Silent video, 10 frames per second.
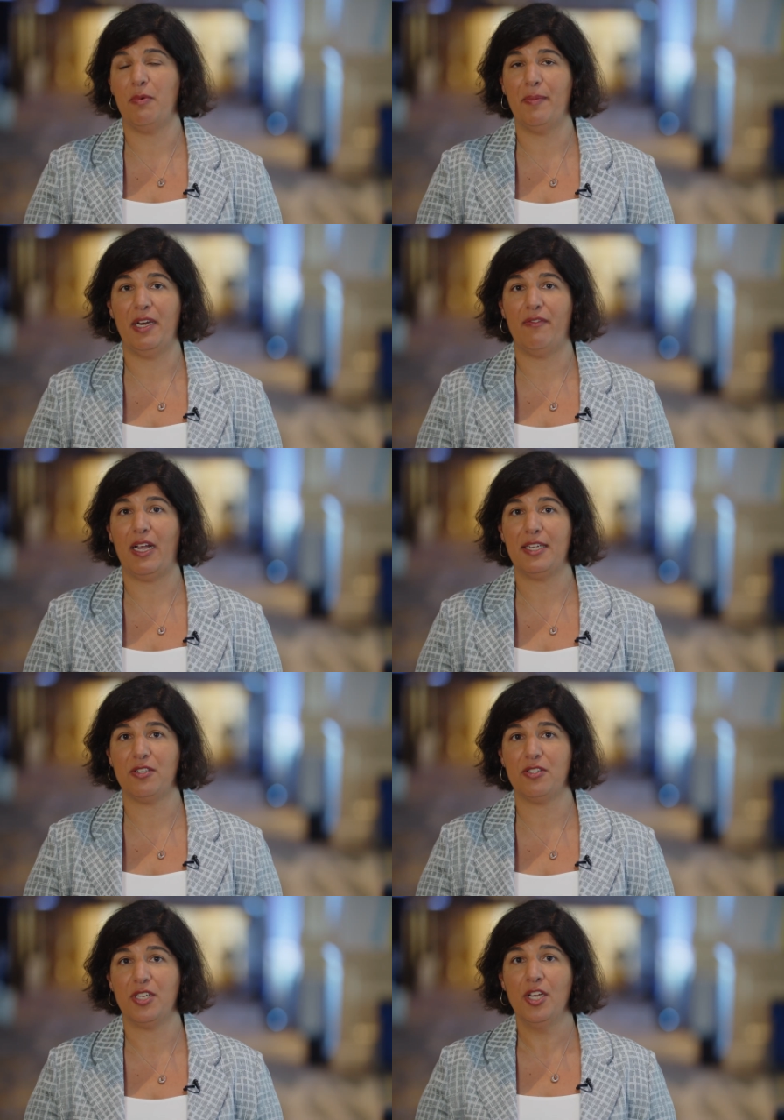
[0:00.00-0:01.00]
women
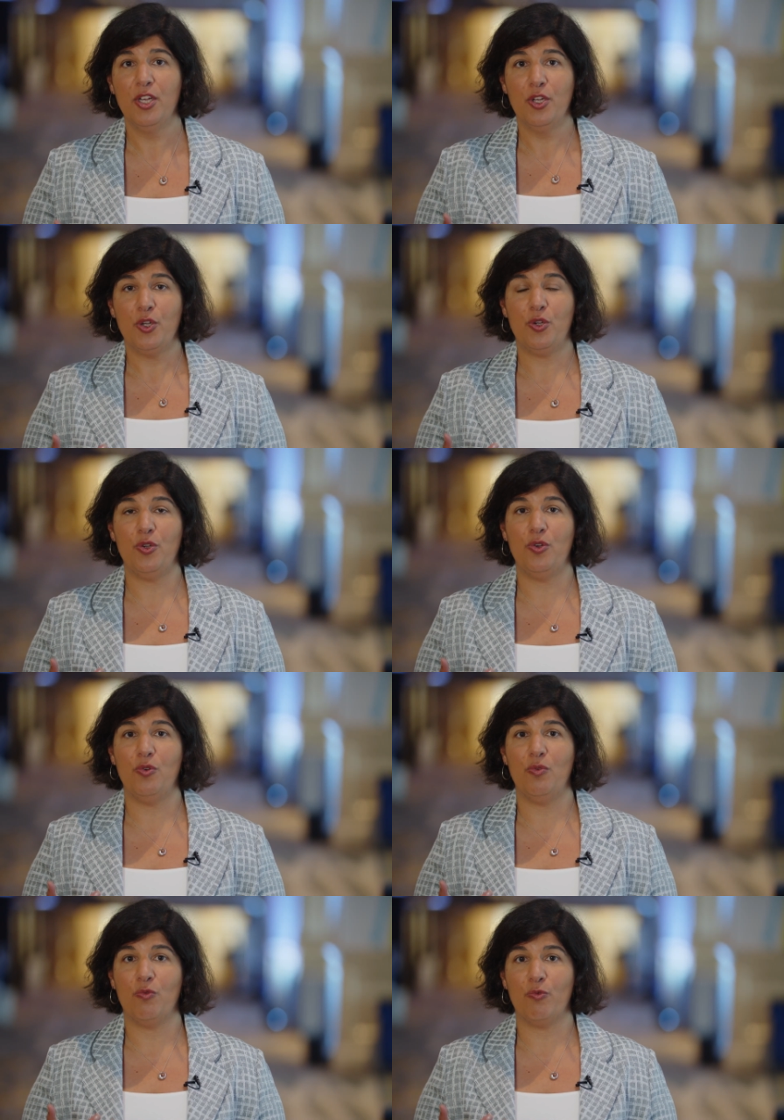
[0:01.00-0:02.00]
advisors
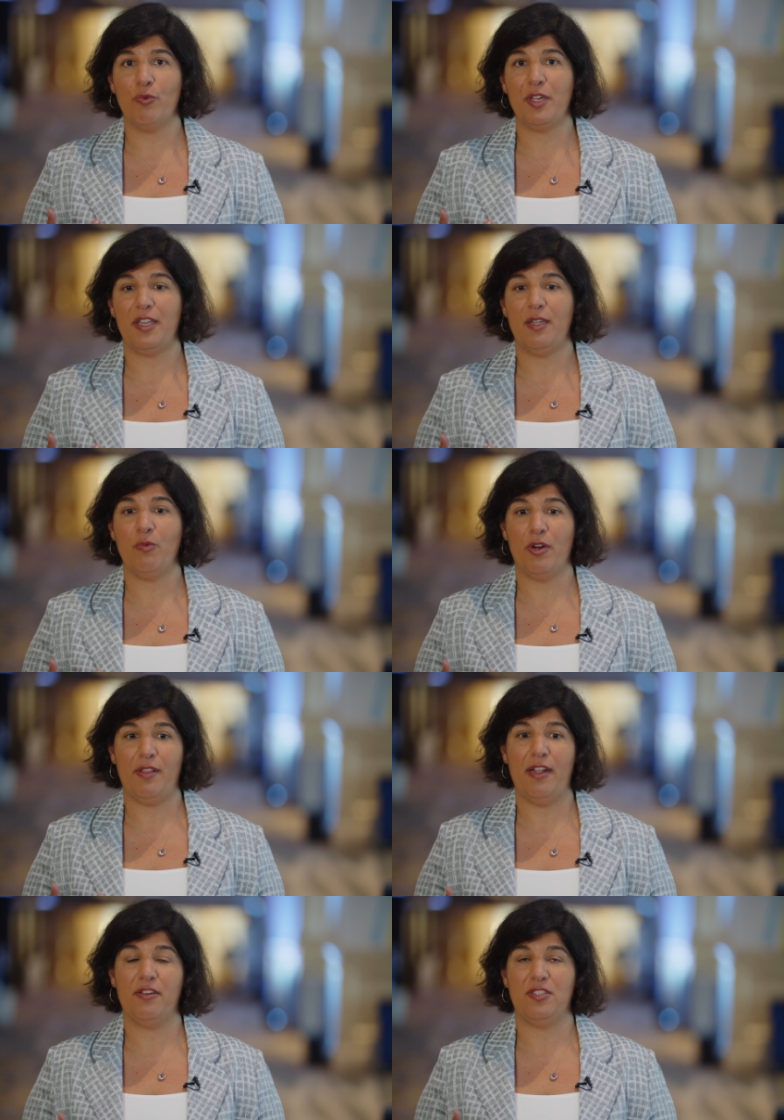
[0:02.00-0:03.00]
who really were
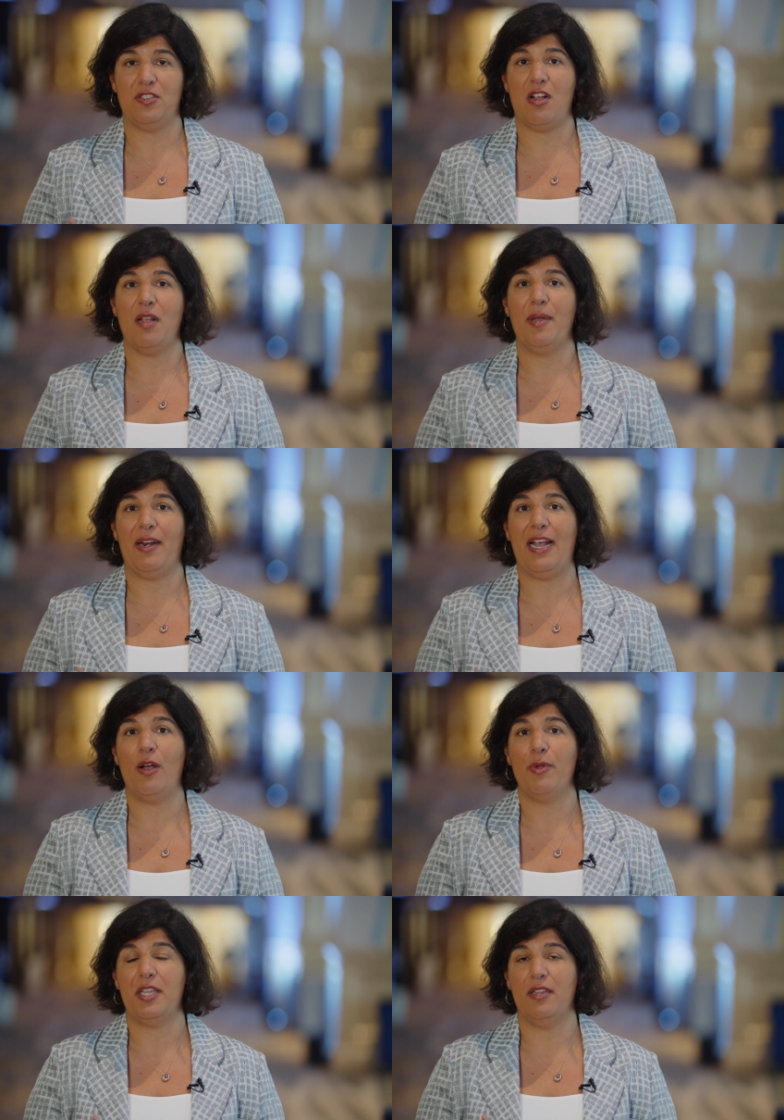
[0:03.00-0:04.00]
there to talk about
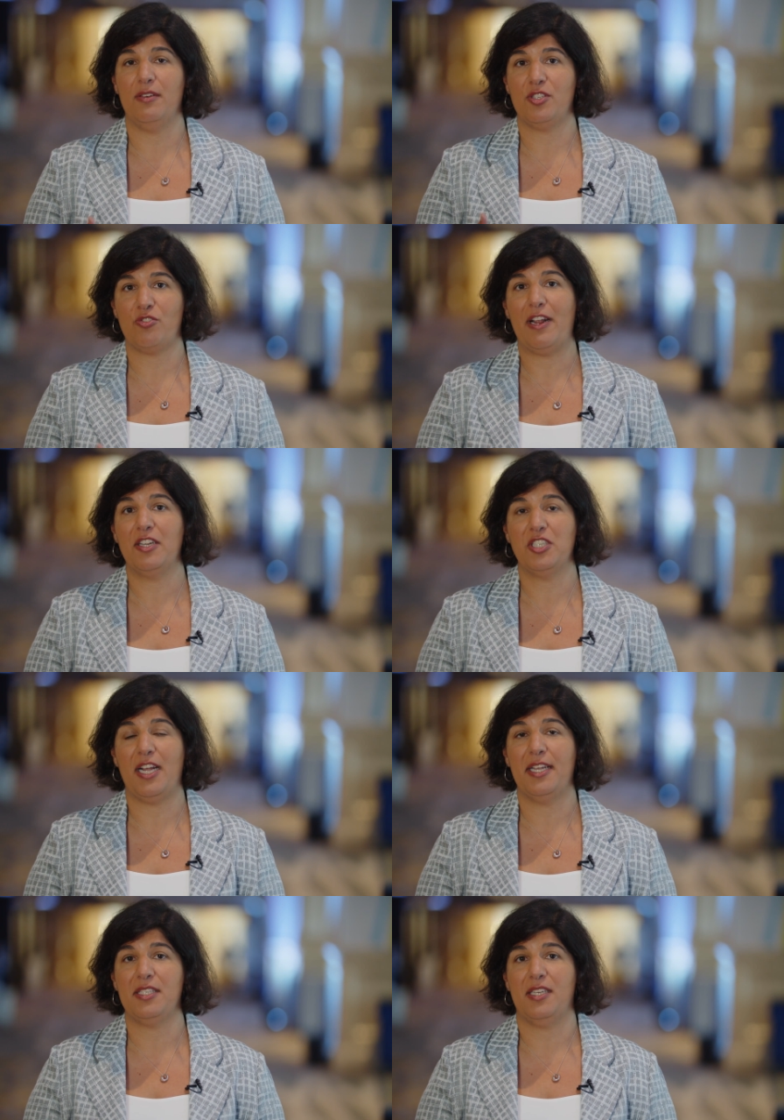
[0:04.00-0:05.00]
how we can
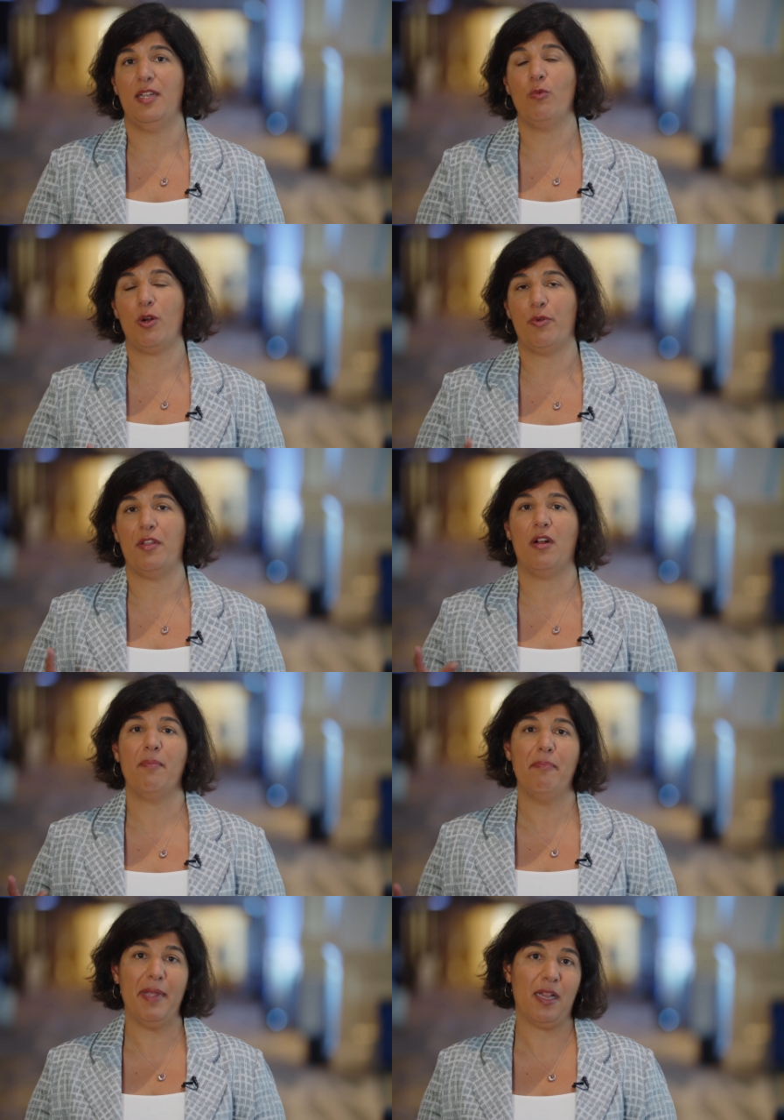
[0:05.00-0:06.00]
strategize and work with our
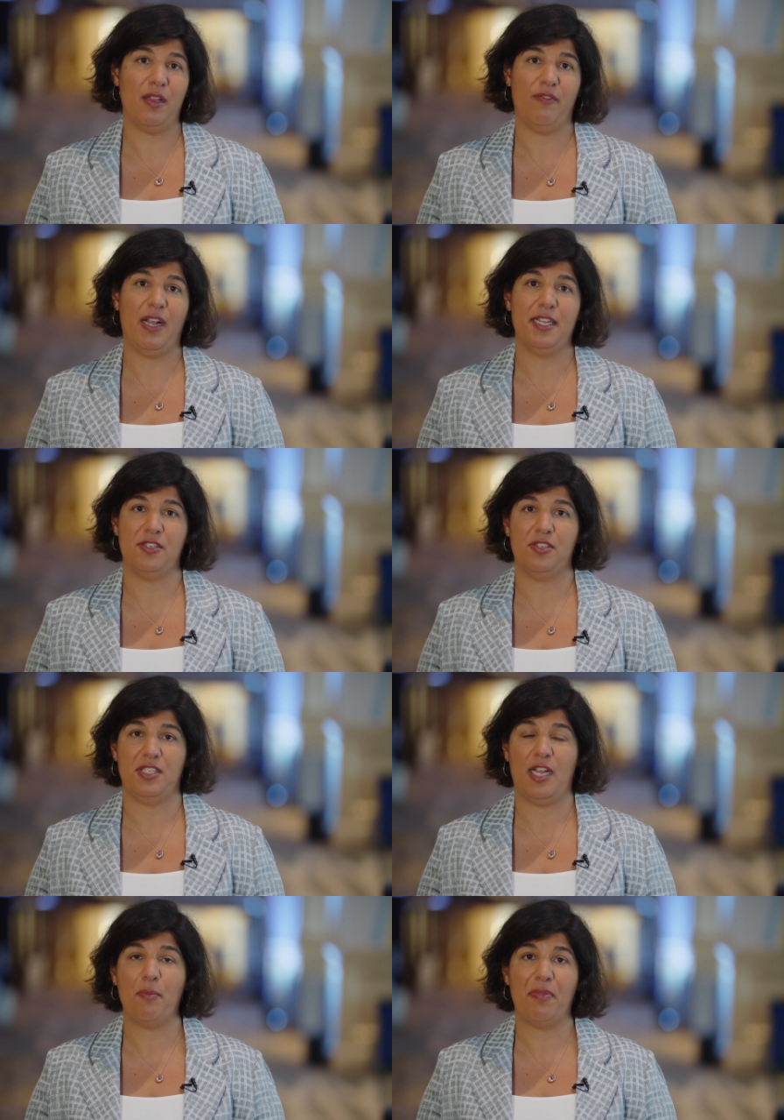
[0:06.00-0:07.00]
male advisors
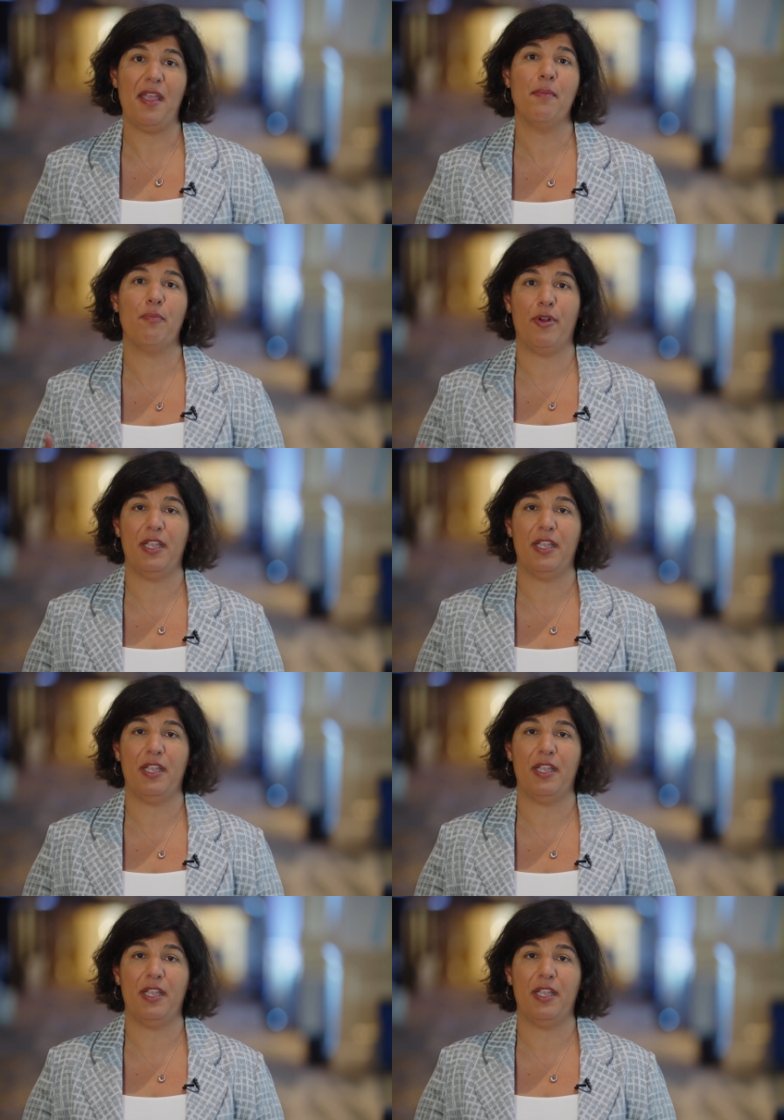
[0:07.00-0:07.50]
to help them bring